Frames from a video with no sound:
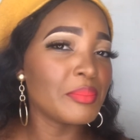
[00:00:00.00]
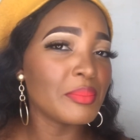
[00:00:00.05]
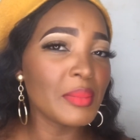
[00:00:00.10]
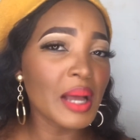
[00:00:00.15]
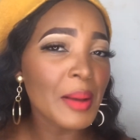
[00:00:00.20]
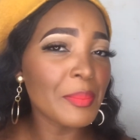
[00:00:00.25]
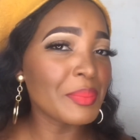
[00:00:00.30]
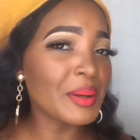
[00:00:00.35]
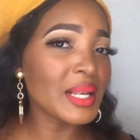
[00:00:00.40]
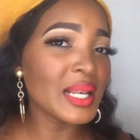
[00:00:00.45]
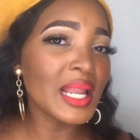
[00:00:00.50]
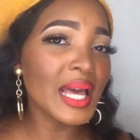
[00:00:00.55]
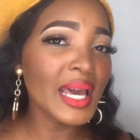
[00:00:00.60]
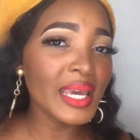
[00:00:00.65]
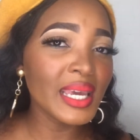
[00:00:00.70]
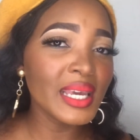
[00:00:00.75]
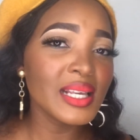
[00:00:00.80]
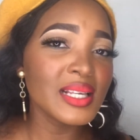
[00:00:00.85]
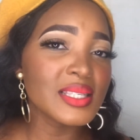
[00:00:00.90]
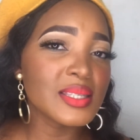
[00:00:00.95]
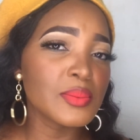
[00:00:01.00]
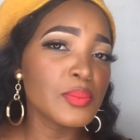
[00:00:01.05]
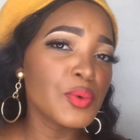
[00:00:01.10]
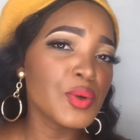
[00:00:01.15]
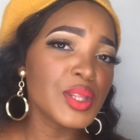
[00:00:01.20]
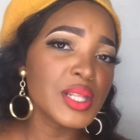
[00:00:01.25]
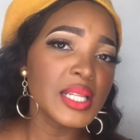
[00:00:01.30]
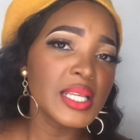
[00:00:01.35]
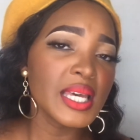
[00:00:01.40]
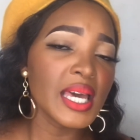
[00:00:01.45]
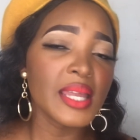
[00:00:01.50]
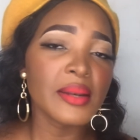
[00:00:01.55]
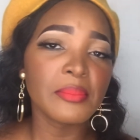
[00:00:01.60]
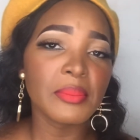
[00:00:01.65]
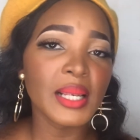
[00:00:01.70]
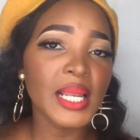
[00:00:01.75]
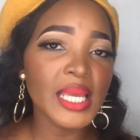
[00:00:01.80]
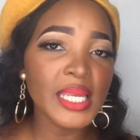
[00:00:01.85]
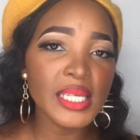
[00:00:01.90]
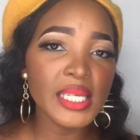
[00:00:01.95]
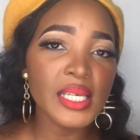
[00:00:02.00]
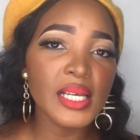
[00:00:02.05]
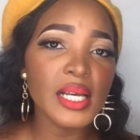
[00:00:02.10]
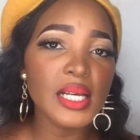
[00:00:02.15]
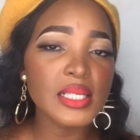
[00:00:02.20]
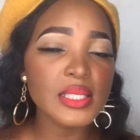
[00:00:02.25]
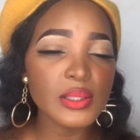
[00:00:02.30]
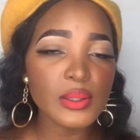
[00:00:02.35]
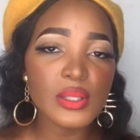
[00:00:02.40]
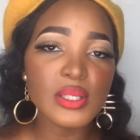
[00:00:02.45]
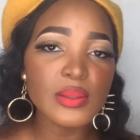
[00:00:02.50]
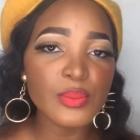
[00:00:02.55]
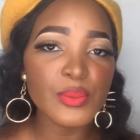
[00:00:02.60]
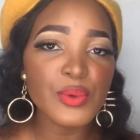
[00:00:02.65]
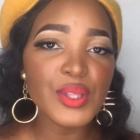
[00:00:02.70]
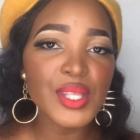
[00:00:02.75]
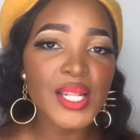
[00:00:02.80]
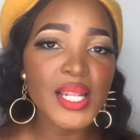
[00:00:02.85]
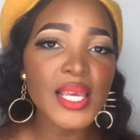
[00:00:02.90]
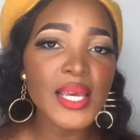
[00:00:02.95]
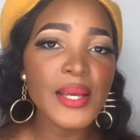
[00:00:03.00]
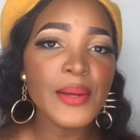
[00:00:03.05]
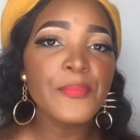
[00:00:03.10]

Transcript: applying smoothly and blending so smoothly.